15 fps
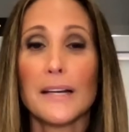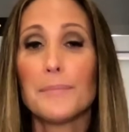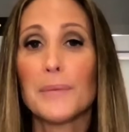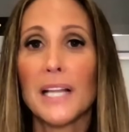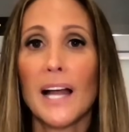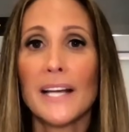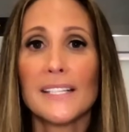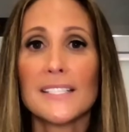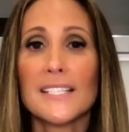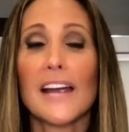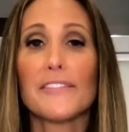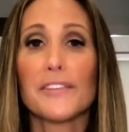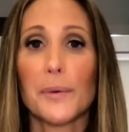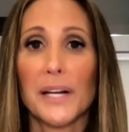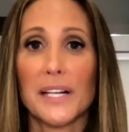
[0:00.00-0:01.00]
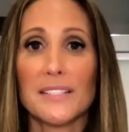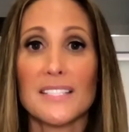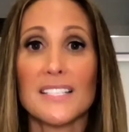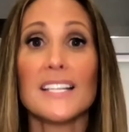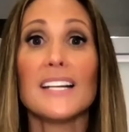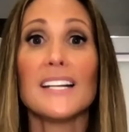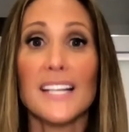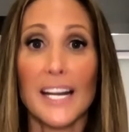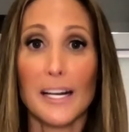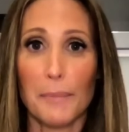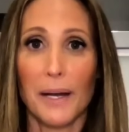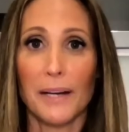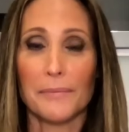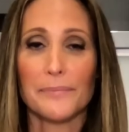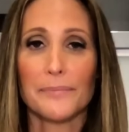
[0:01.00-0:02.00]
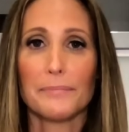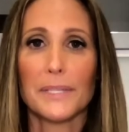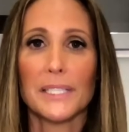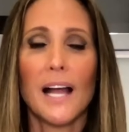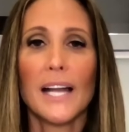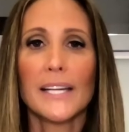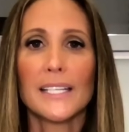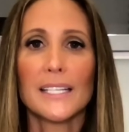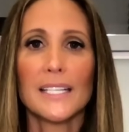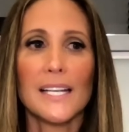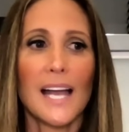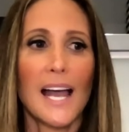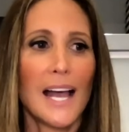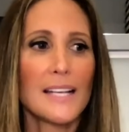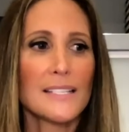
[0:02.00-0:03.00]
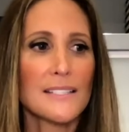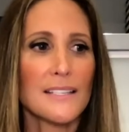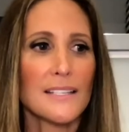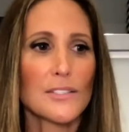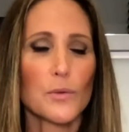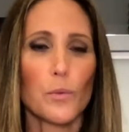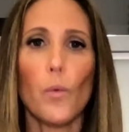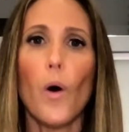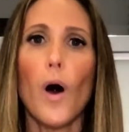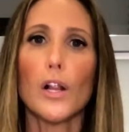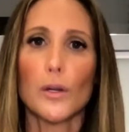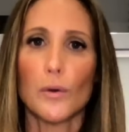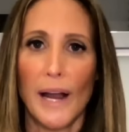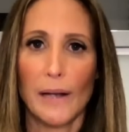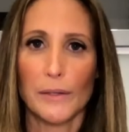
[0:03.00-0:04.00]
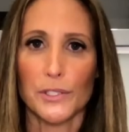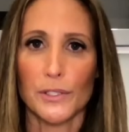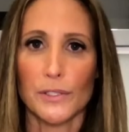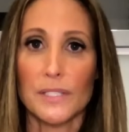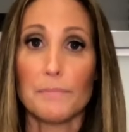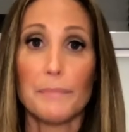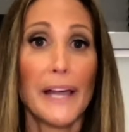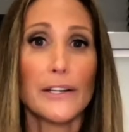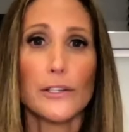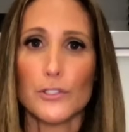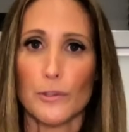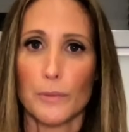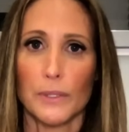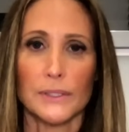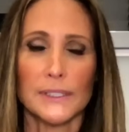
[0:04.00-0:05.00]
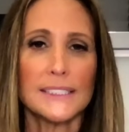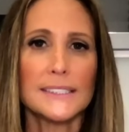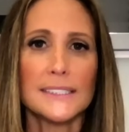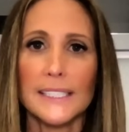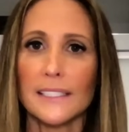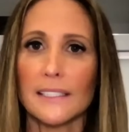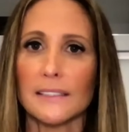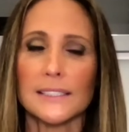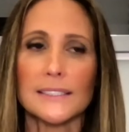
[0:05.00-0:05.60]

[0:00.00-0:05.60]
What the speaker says: with just how far things had deteriorated. The woman she once considered her closest friend,